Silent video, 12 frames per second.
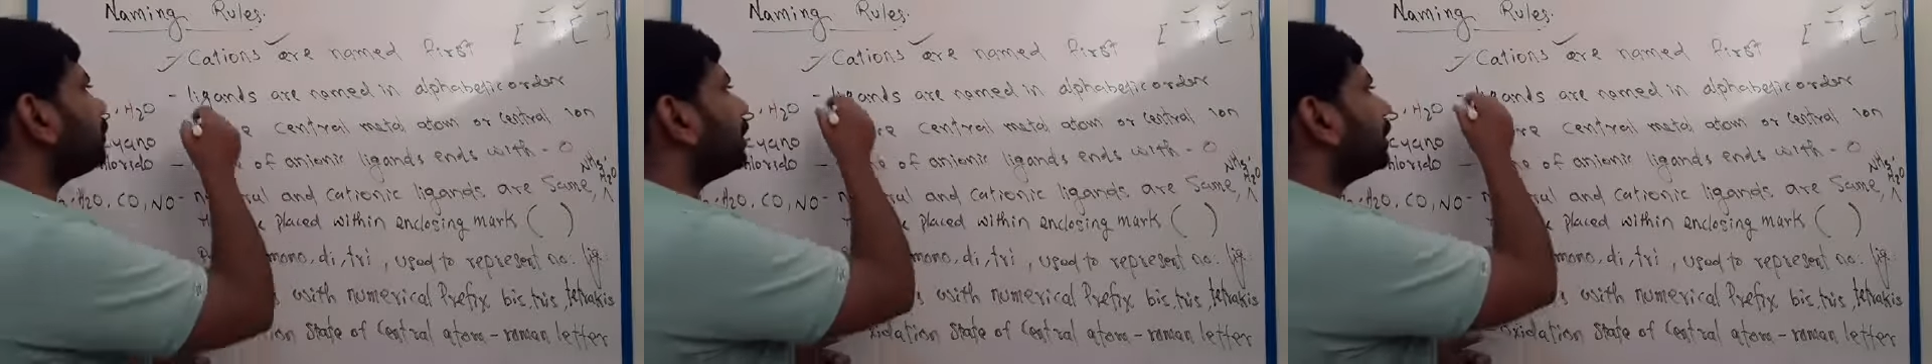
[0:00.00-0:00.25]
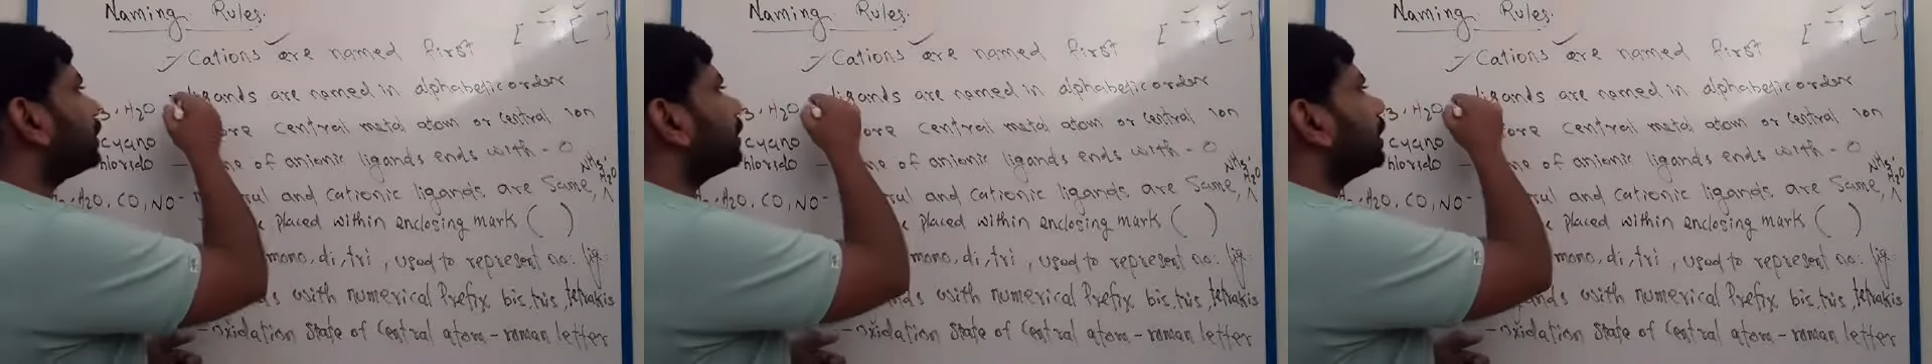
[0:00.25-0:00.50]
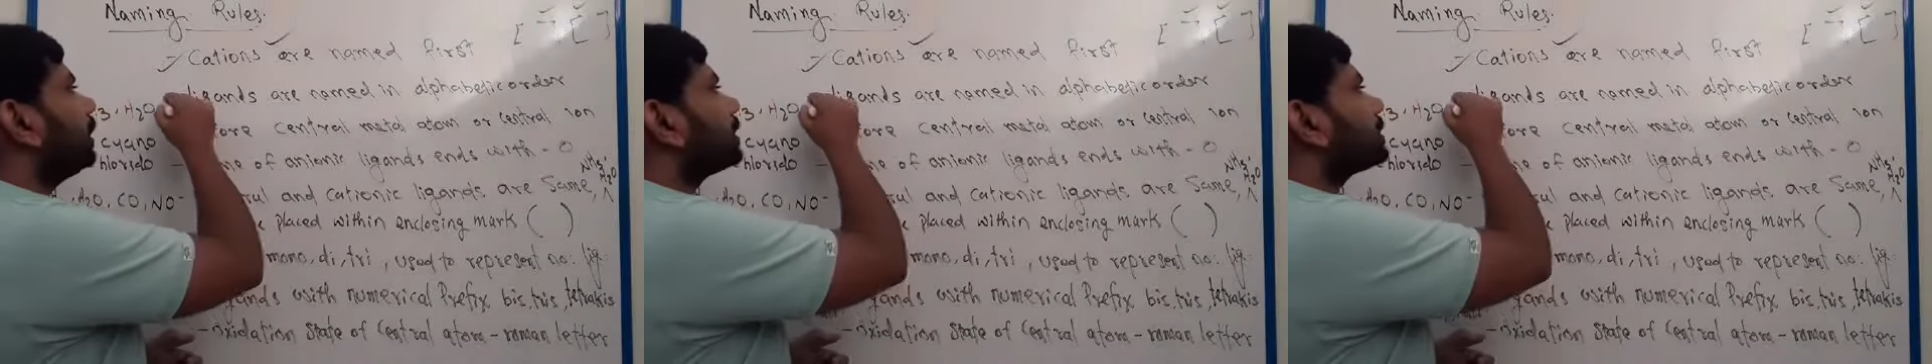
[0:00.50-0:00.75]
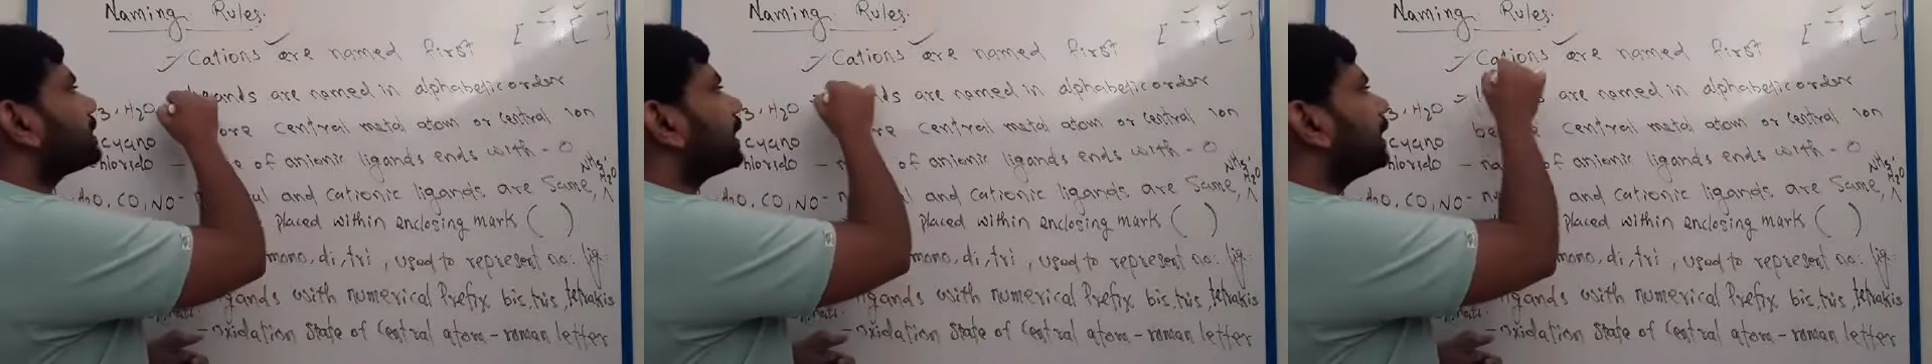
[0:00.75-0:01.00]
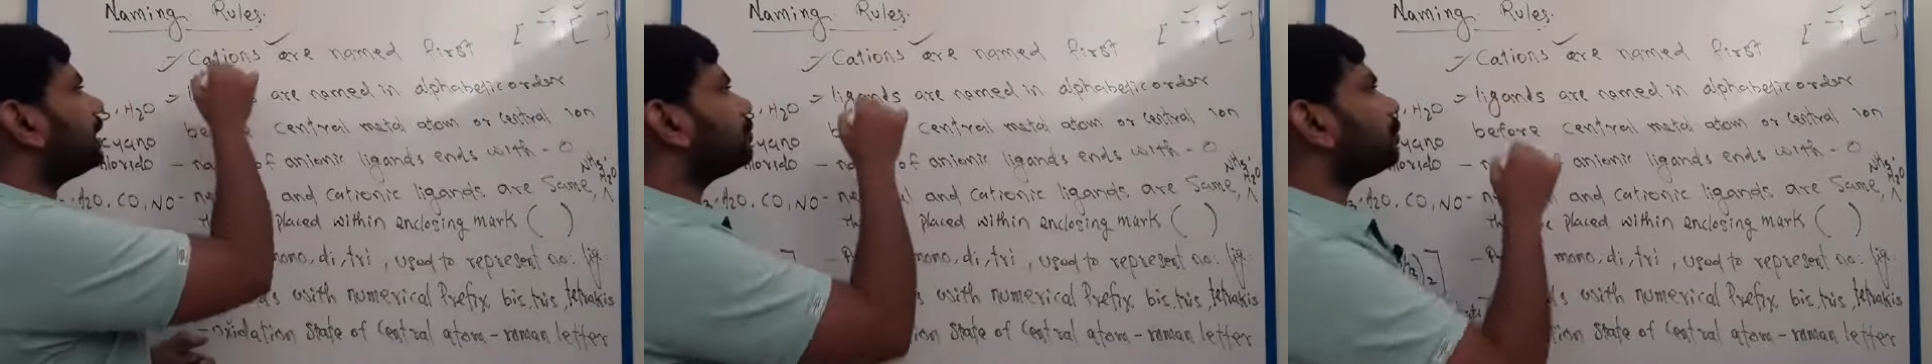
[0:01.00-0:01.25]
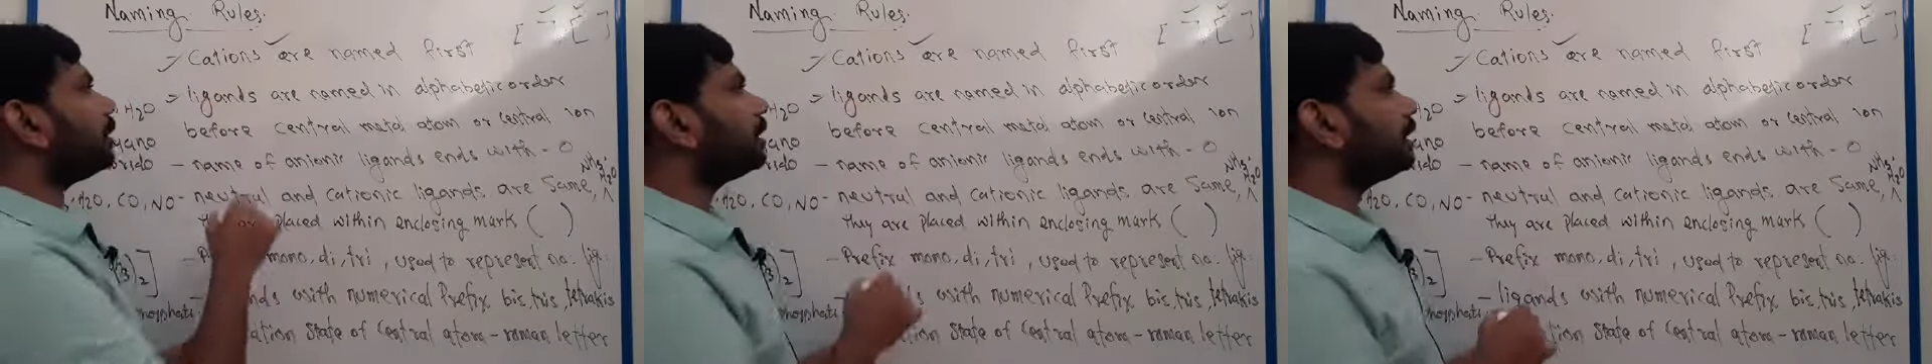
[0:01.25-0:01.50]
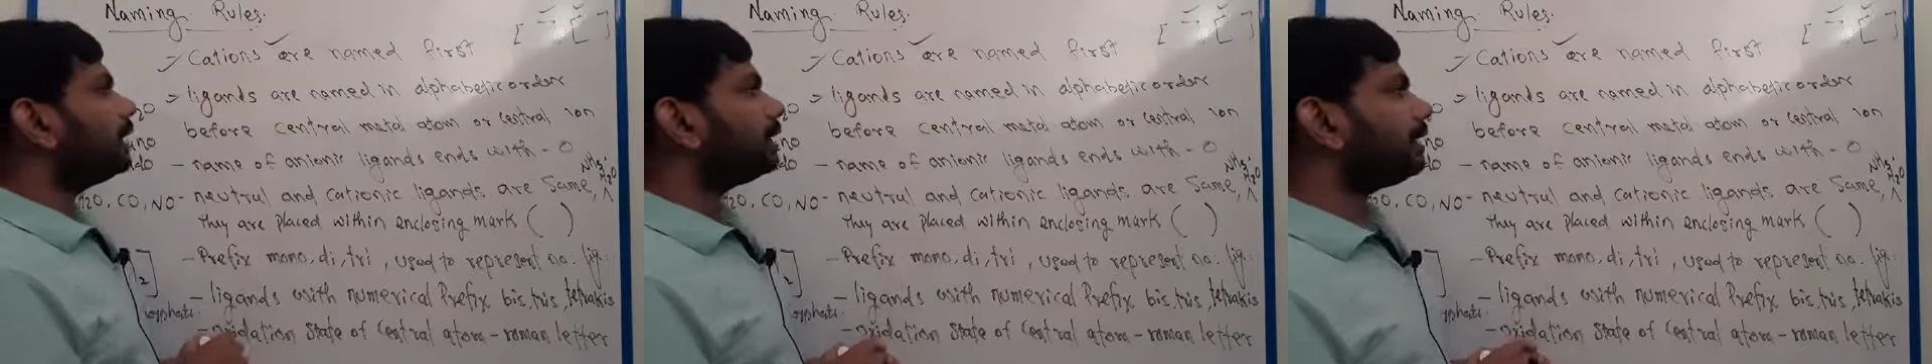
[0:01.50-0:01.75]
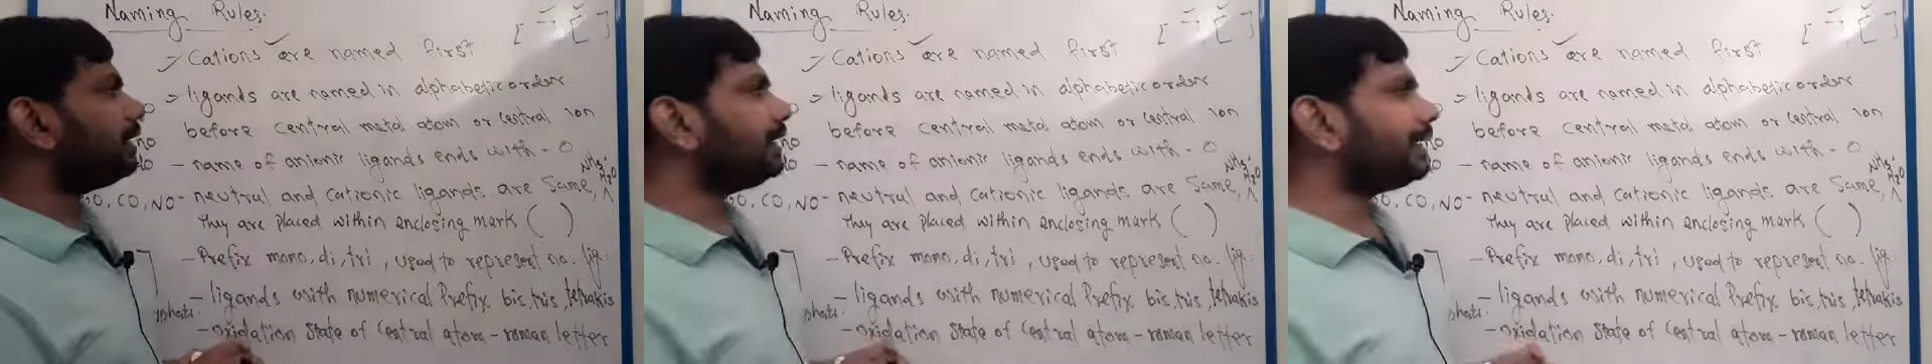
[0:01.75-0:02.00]
one
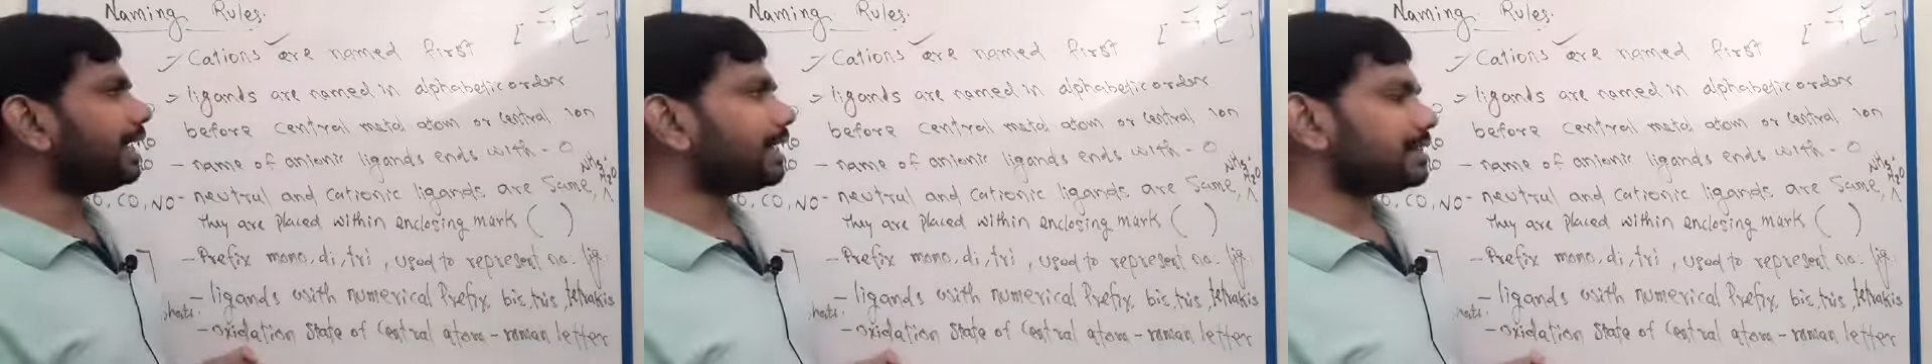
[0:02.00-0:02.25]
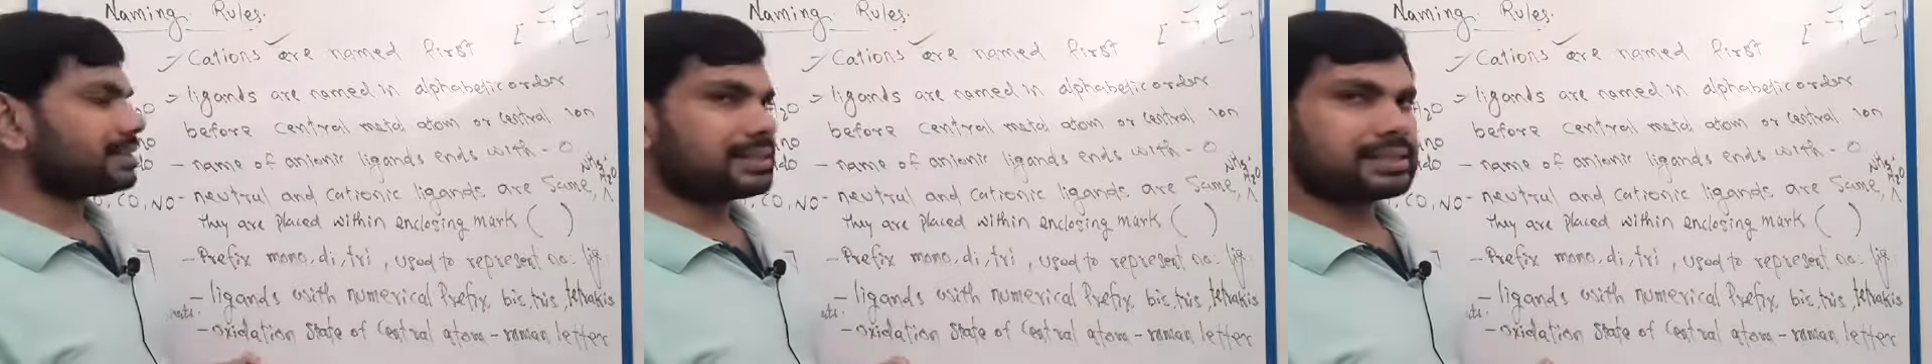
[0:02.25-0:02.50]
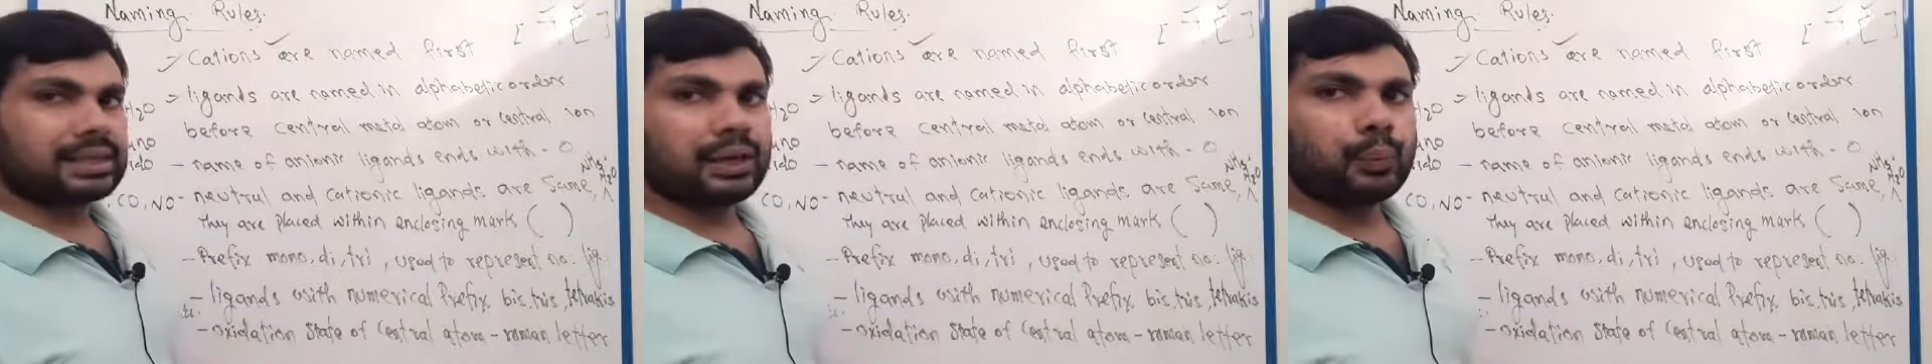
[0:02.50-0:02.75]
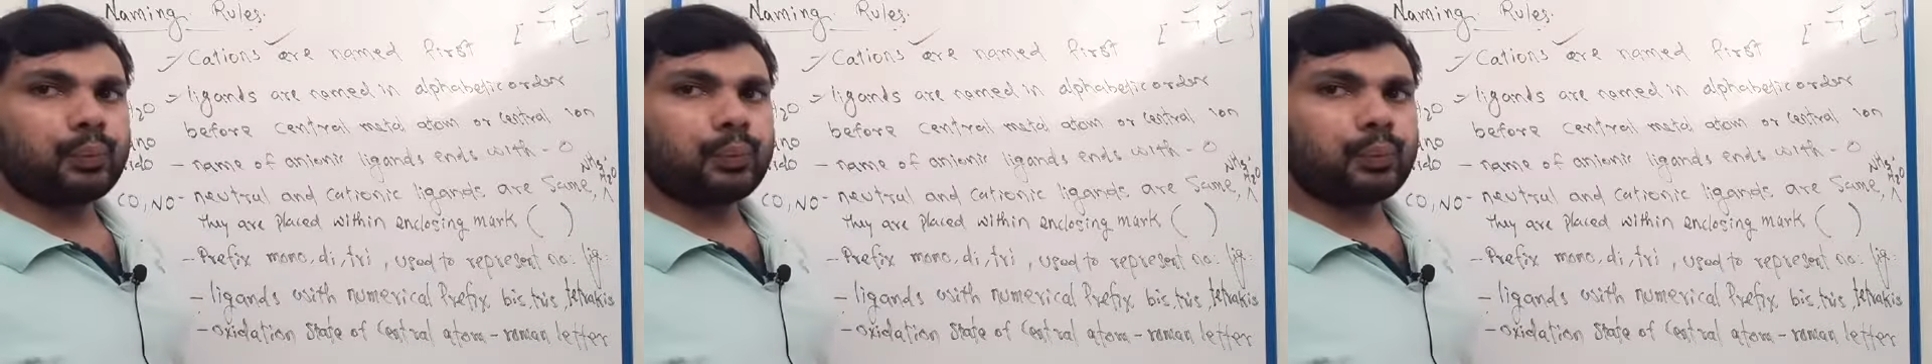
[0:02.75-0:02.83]
ligands,